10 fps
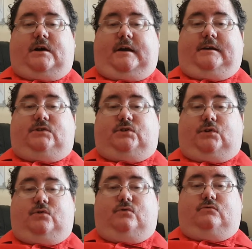going
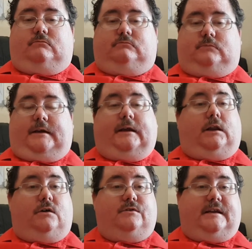to
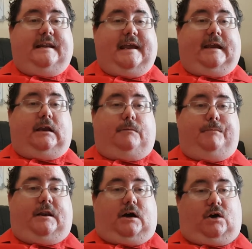include a link
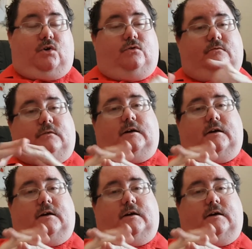below